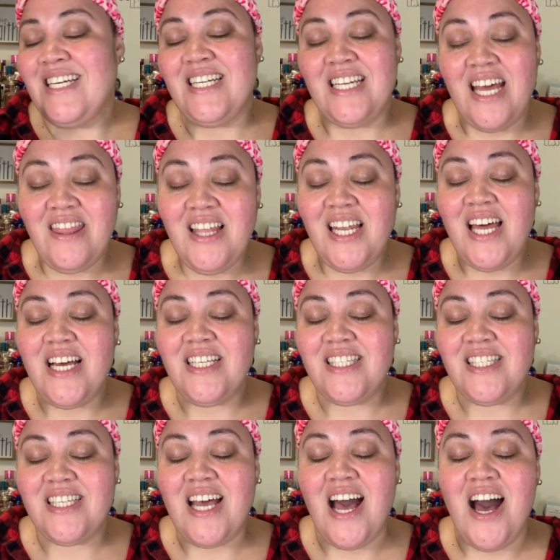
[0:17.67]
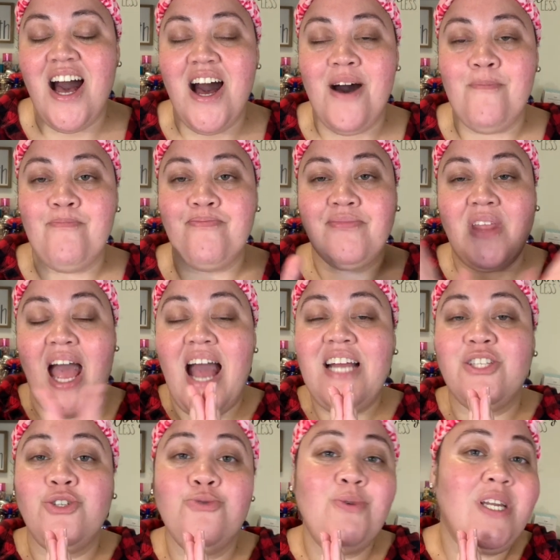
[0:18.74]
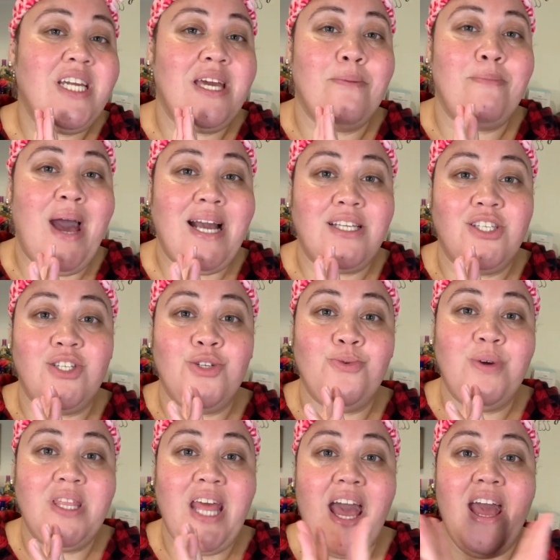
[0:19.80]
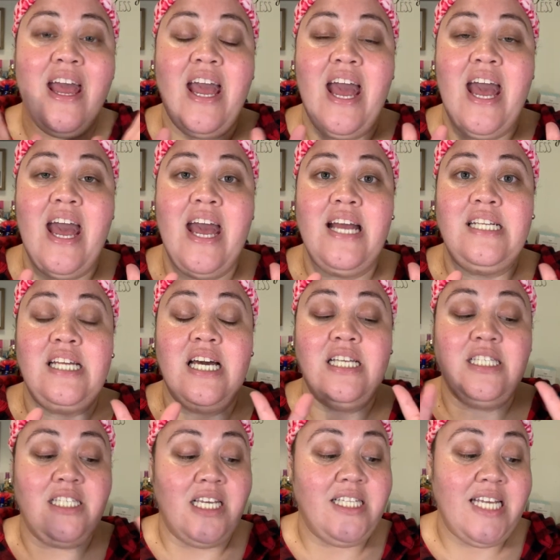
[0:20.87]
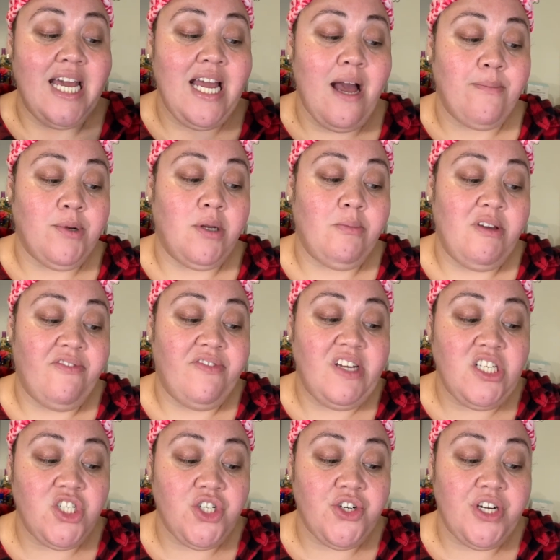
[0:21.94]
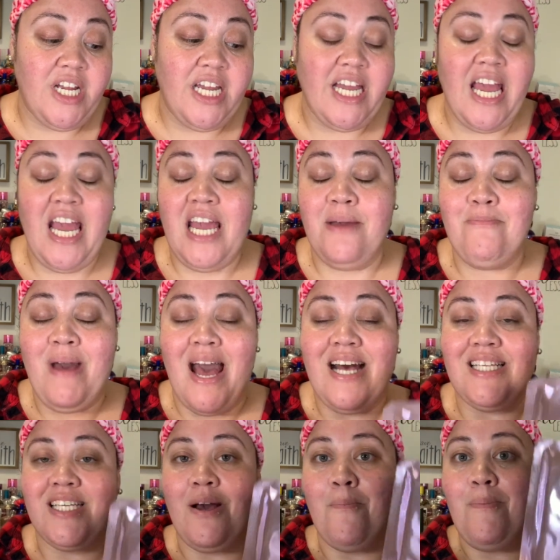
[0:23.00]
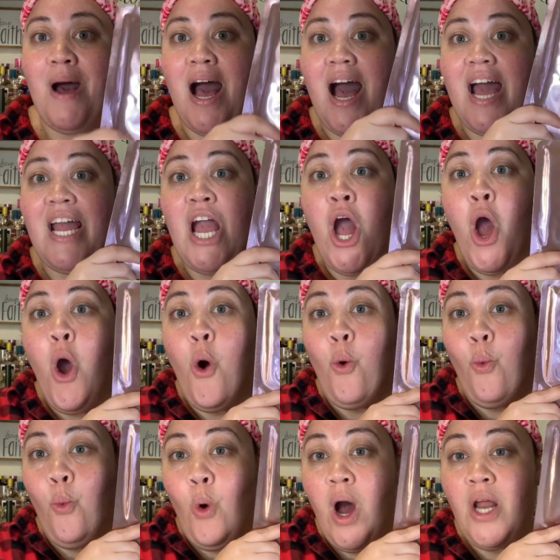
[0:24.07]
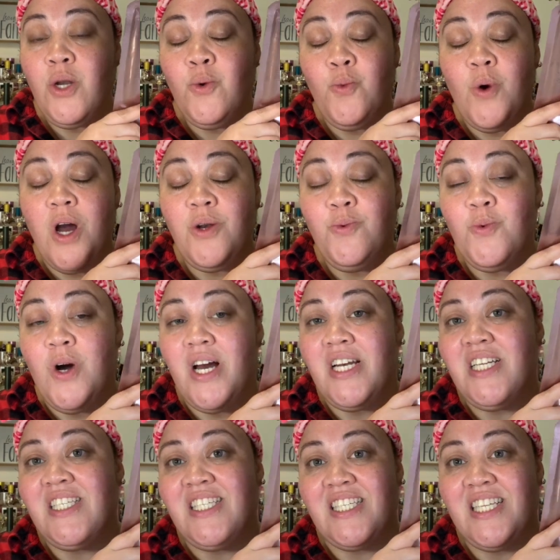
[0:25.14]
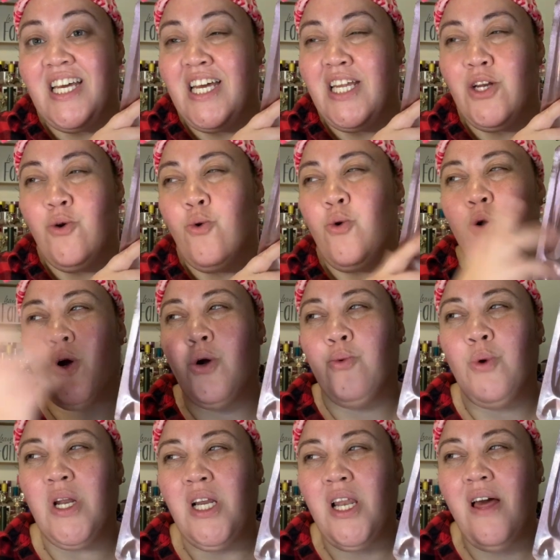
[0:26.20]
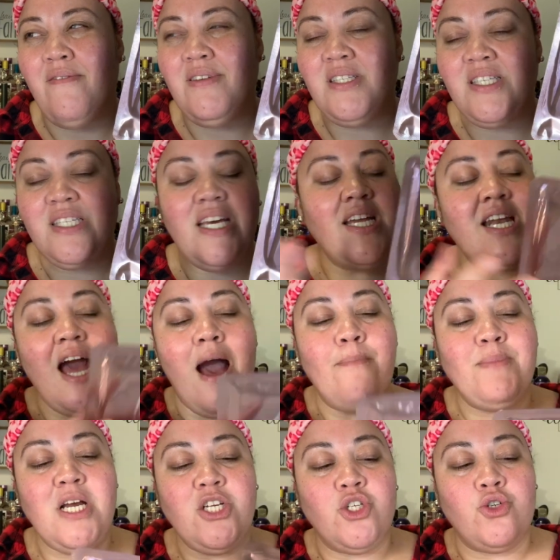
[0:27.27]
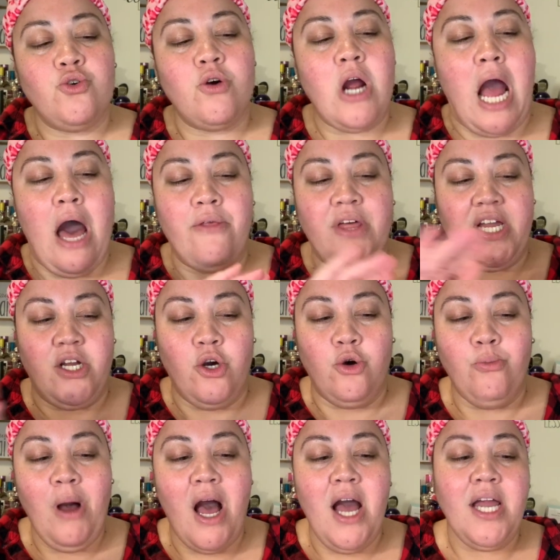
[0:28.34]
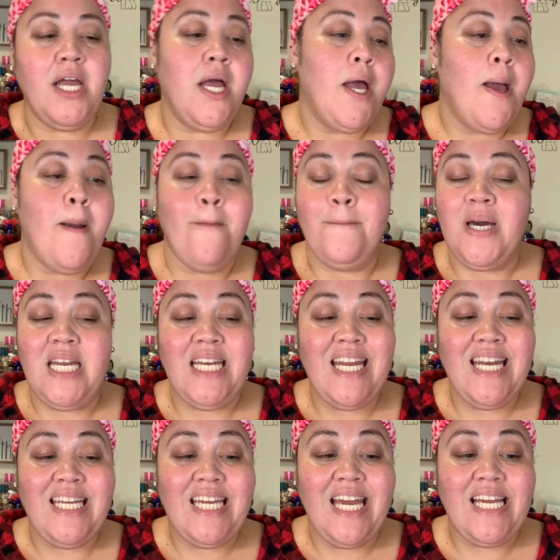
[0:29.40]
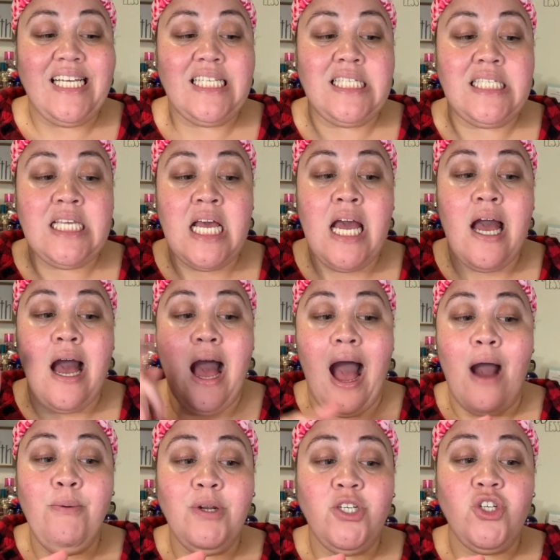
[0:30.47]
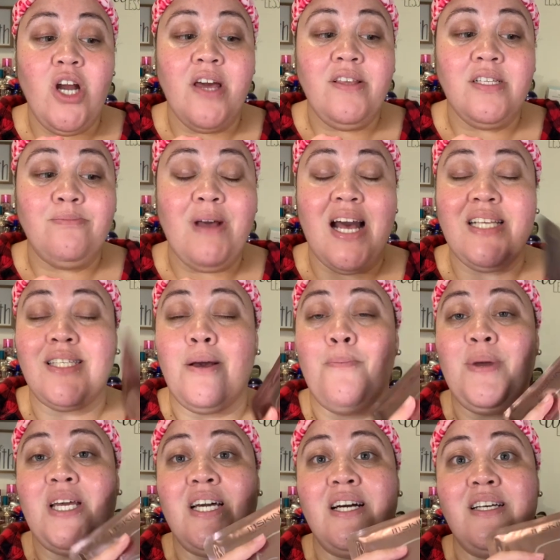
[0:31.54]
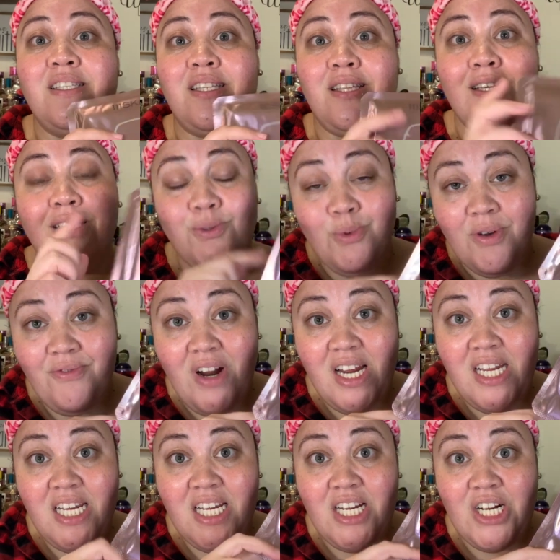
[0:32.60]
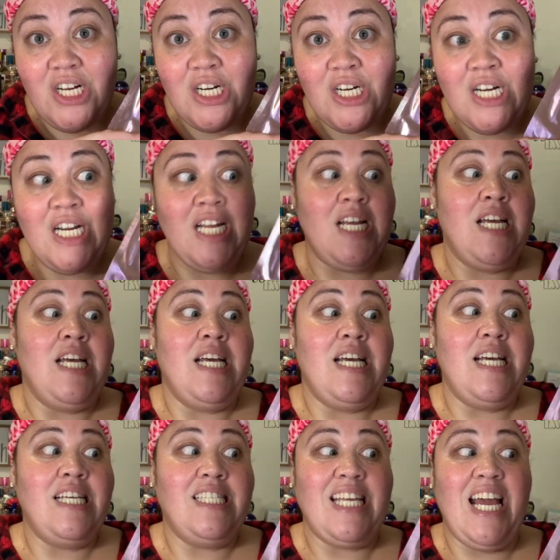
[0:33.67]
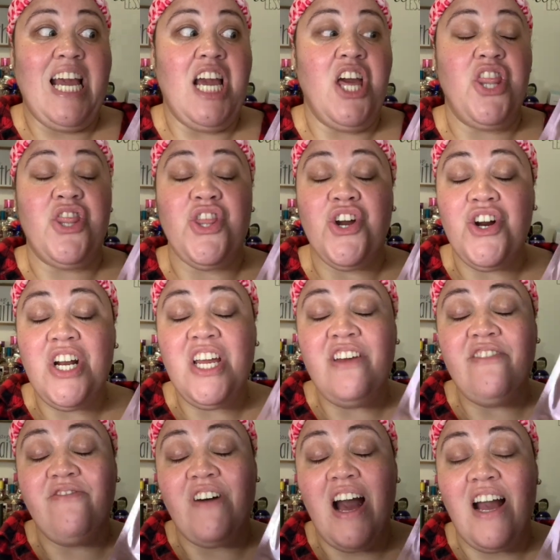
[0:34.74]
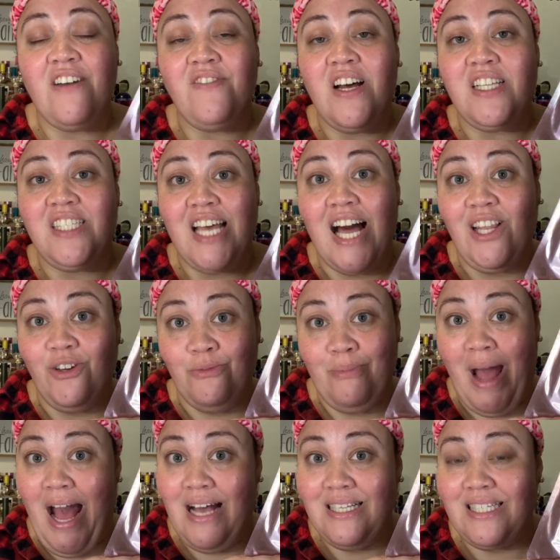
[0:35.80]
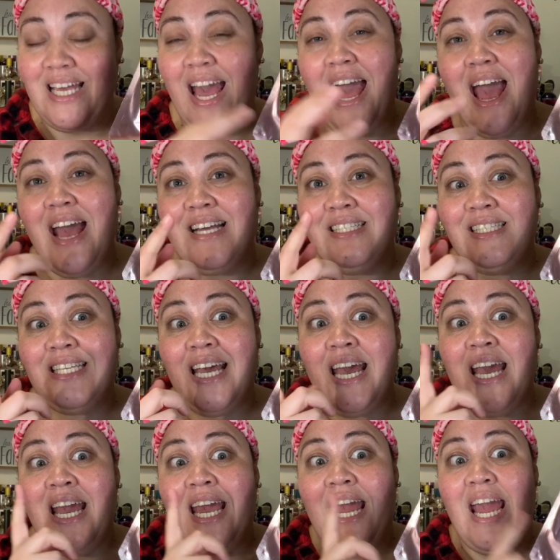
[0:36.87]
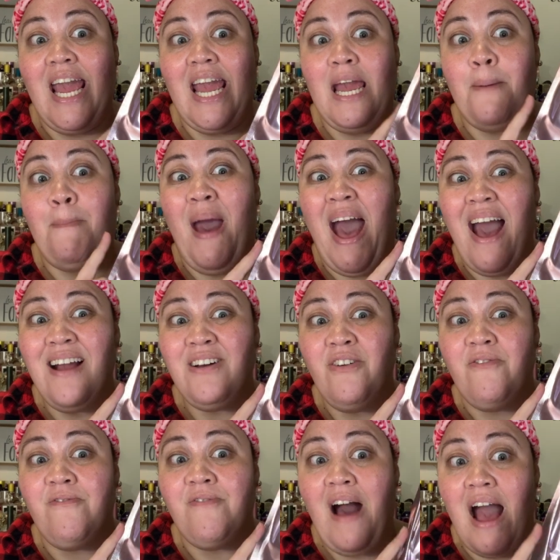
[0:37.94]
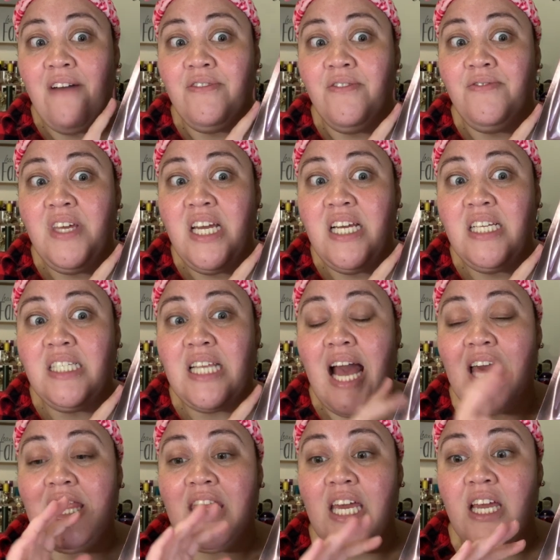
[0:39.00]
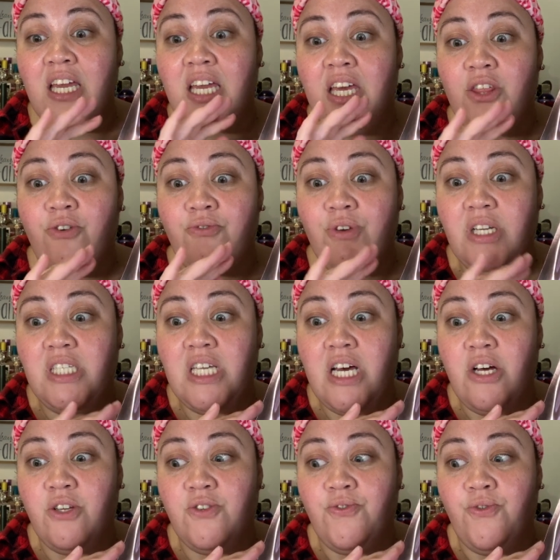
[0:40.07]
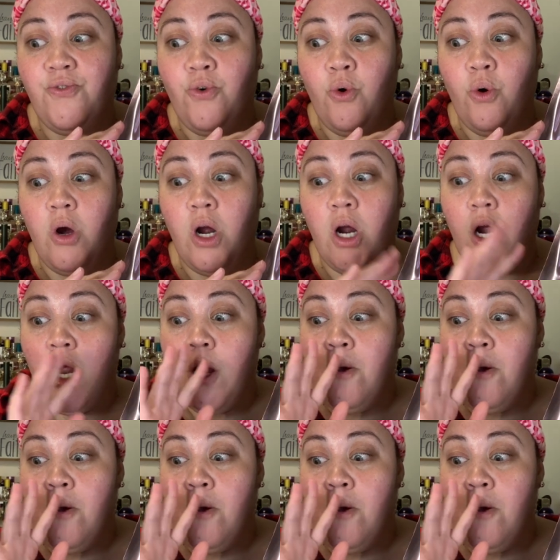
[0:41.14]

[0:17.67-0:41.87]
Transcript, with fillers: nonetheless um, i do want to get back to doing that and today i'm going to be featuring a mask by 111 skin or 111 skin i'm not sure how they go by but in any case, I want to try this mask because this one right here is a $35 mask and a pack of five of these I think either retails for